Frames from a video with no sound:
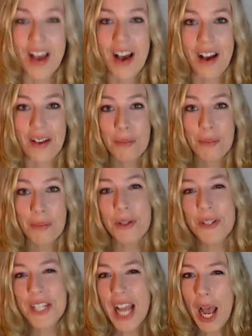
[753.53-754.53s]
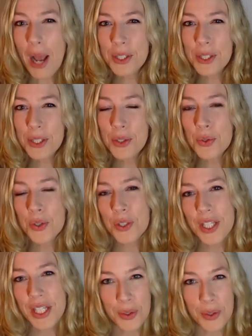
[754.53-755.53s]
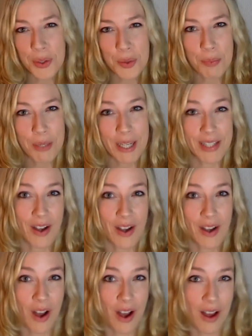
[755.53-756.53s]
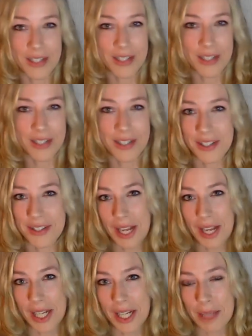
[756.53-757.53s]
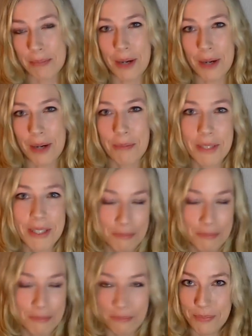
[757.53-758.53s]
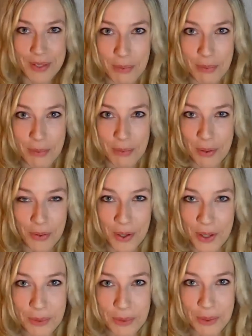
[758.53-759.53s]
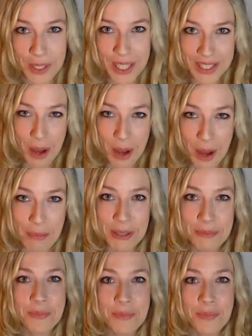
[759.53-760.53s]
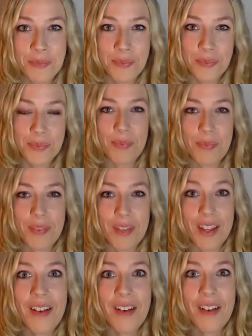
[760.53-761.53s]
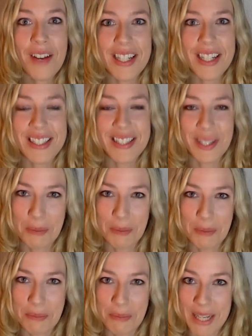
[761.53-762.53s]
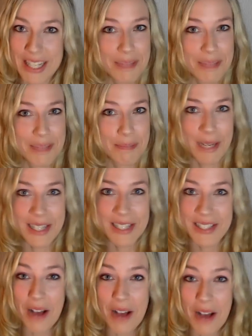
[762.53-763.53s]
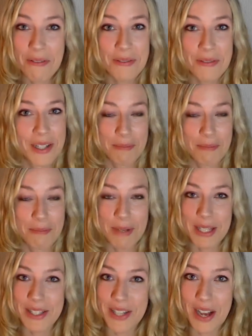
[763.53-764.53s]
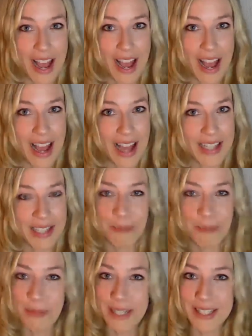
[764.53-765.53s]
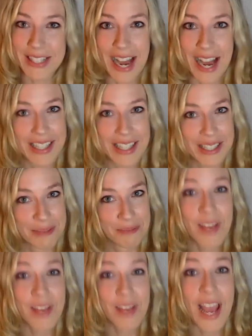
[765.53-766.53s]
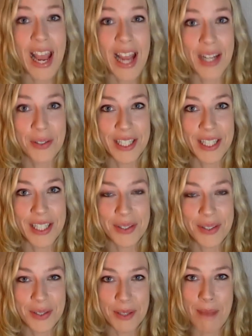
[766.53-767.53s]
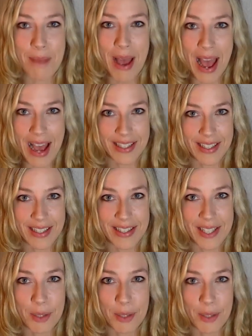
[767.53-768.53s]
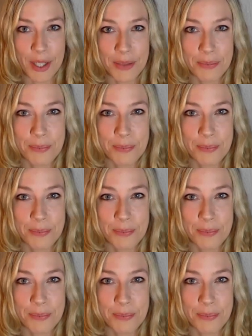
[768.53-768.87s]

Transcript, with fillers: Although personally, I would usually use pissed off. I just like it better, but they're both are equally as common. All right, so pissed, pissed off, pissed off at, pissed at, angry or mad at someone.